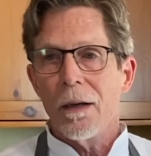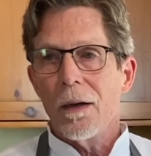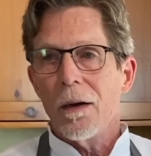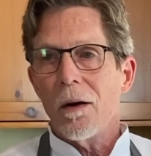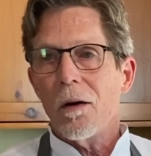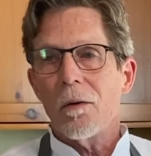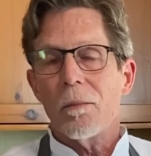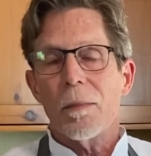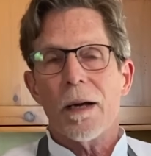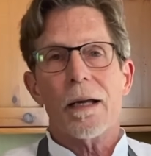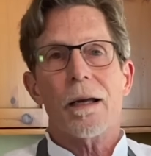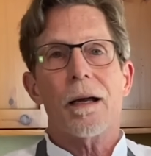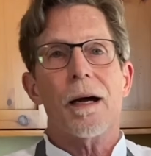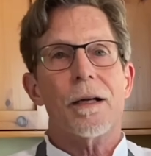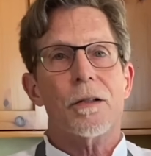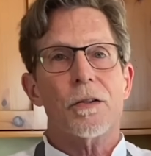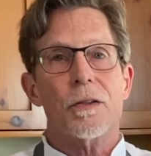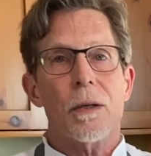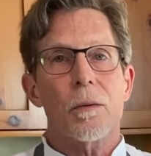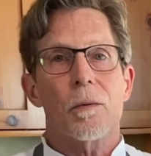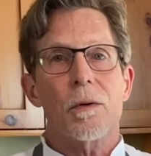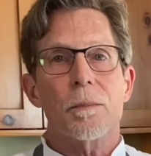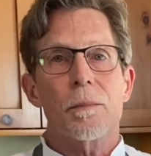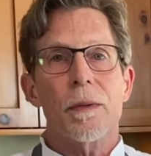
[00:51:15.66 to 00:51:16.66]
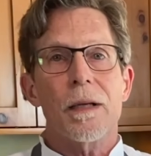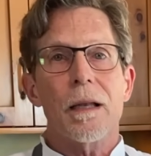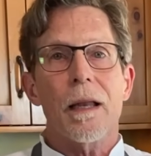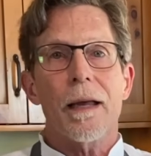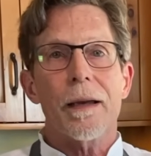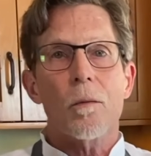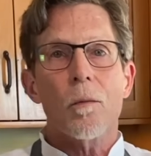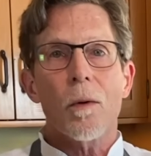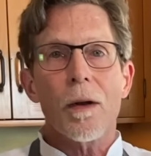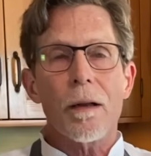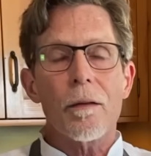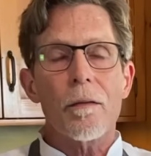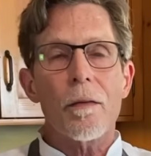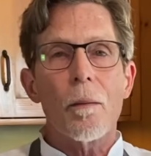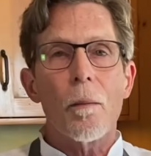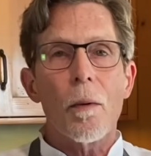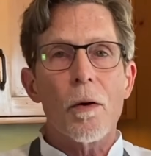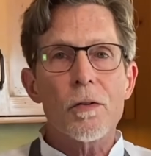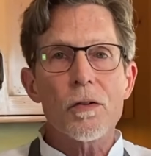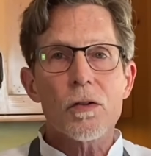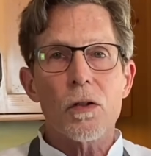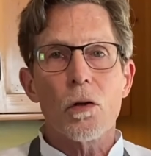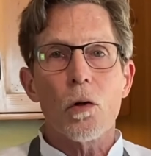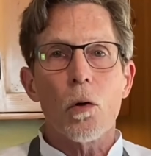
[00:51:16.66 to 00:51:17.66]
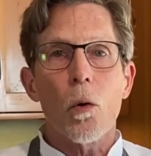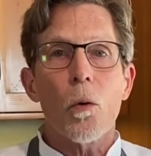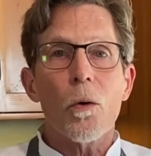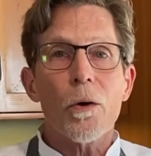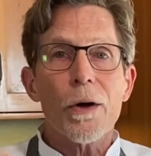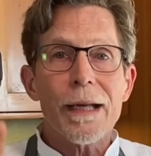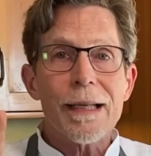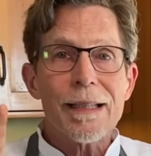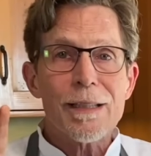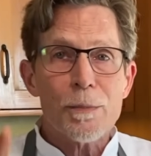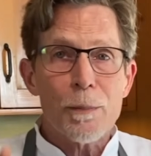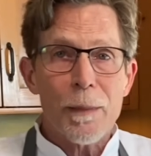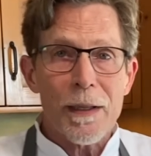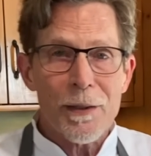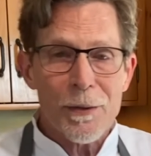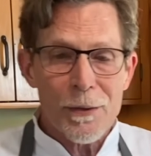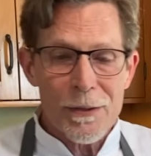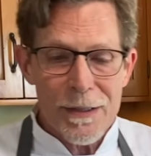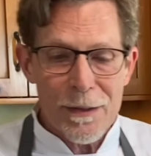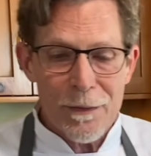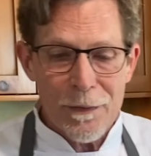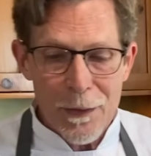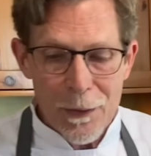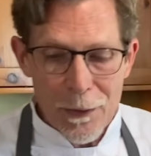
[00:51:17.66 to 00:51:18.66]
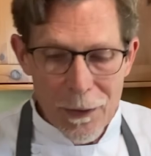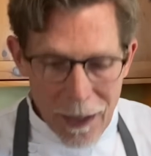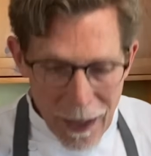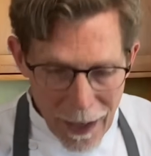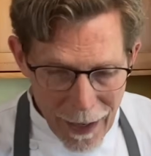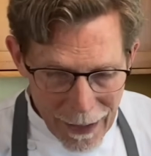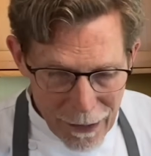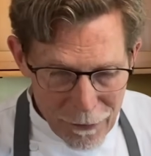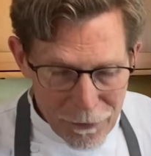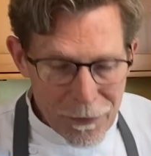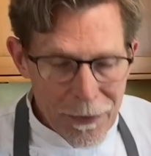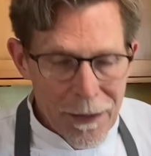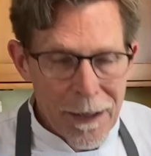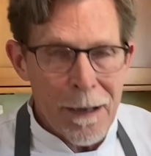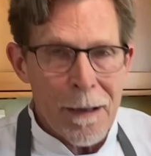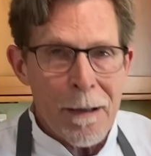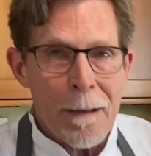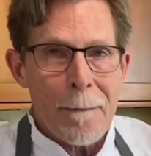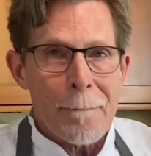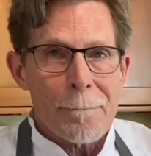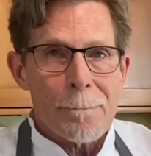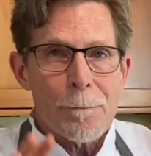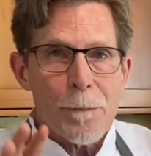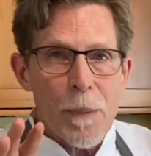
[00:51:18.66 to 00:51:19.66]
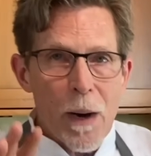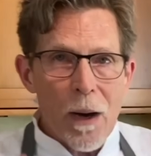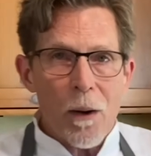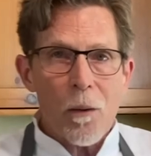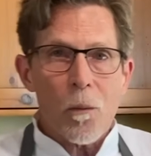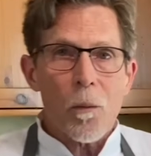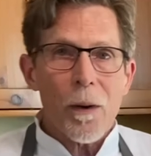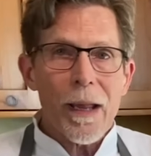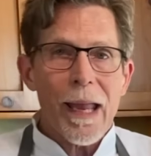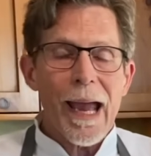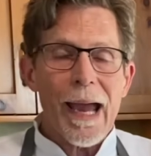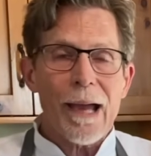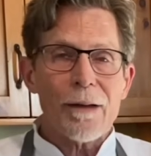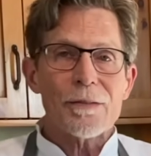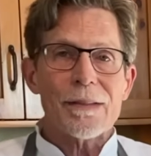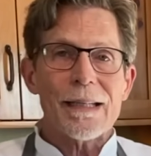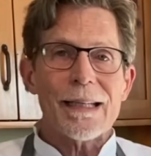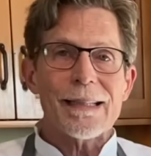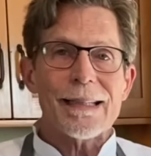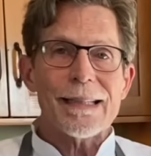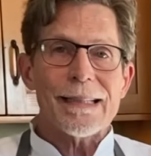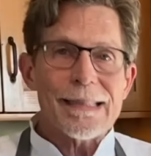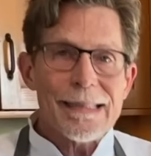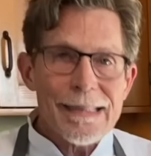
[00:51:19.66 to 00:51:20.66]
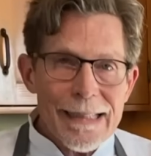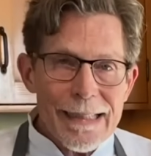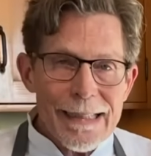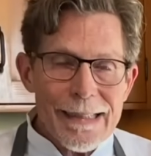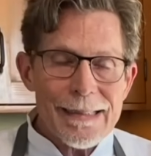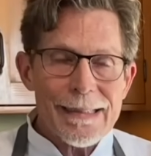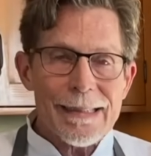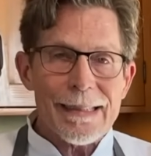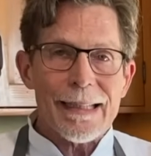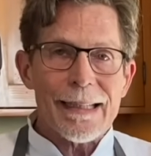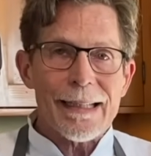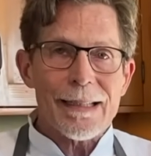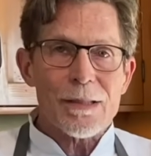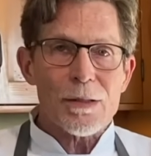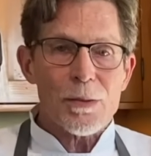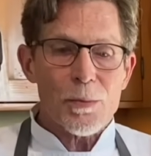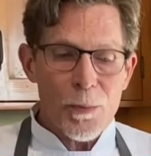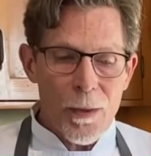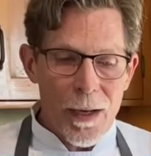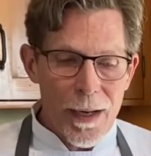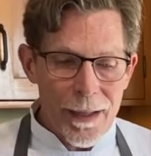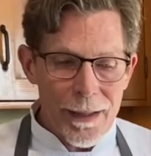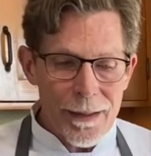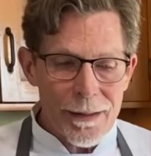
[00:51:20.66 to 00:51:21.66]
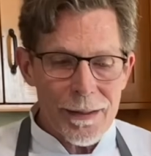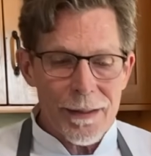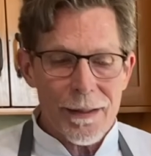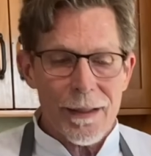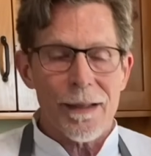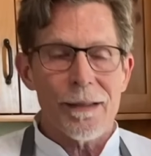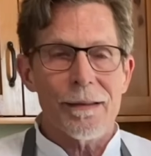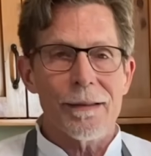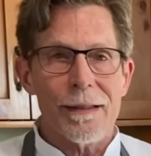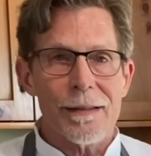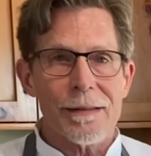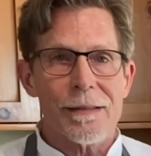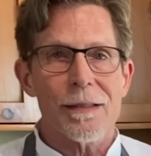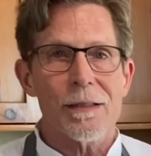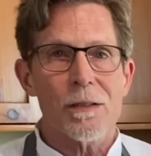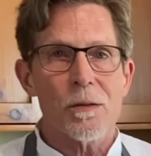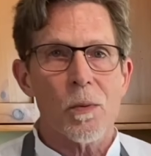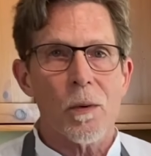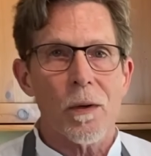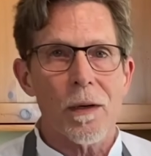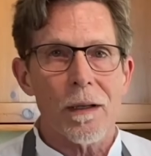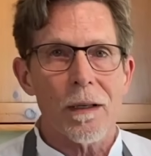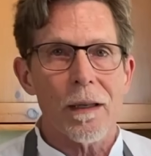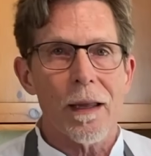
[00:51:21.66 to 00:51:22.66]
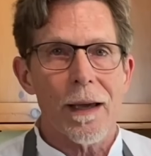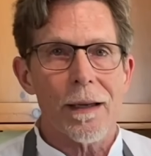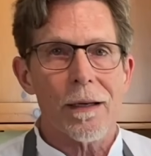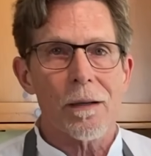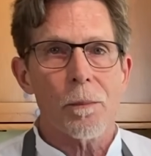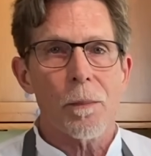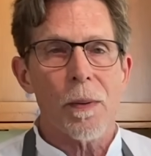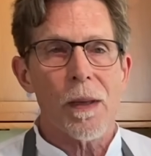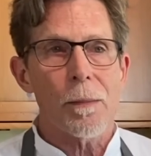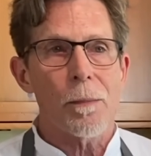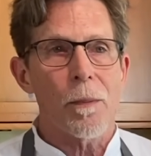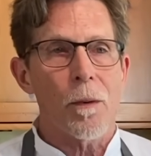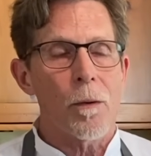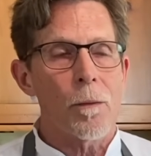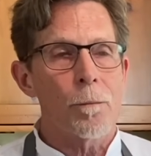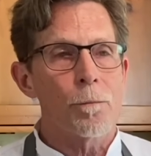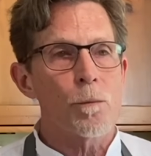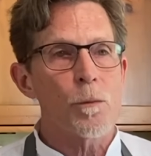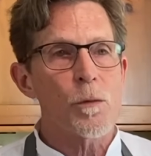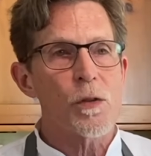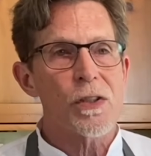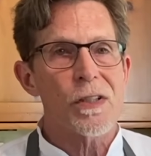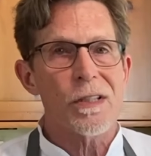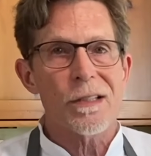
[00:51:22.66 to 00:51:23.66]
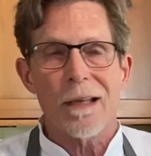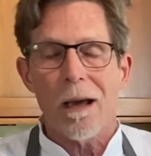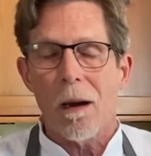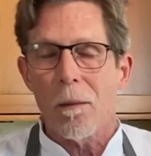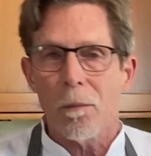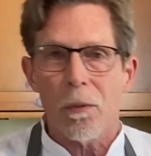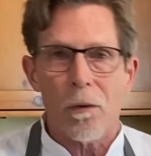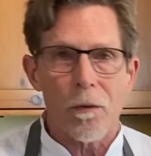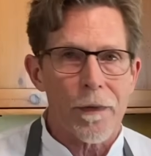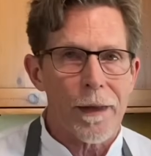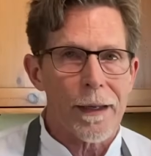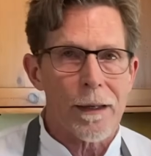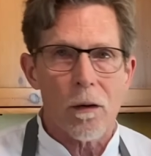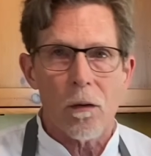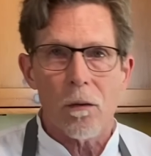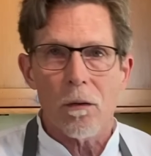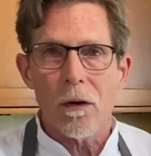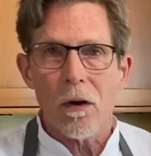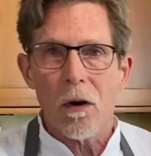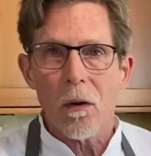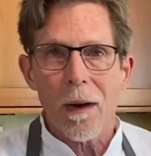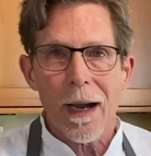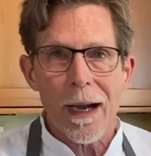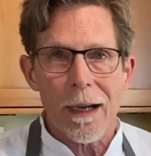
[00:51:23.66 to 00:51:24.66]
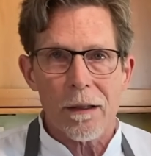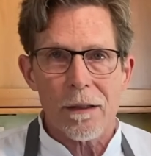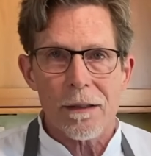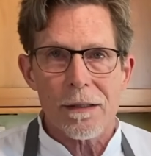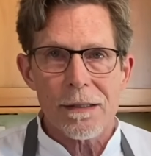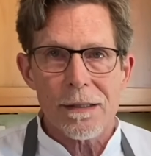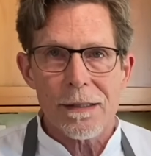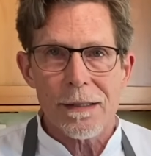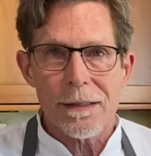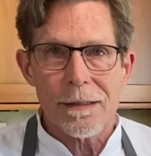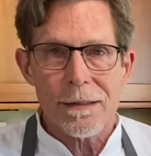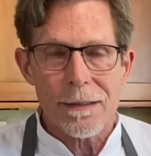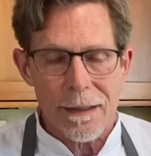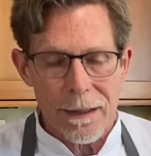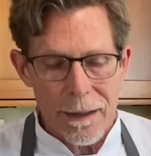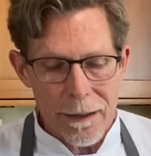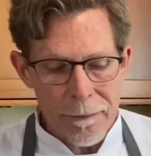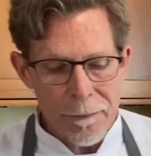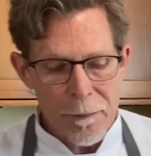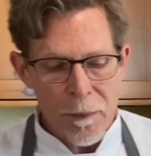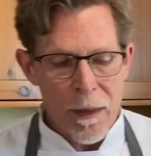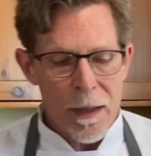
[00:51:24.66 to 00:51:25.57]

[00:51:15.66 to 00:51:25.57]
Oh my gosh, it would be like one of the most glorious meals of your life. But we have to get the seasonings right. And this is where a lot of people stumble. They don't know how to season it.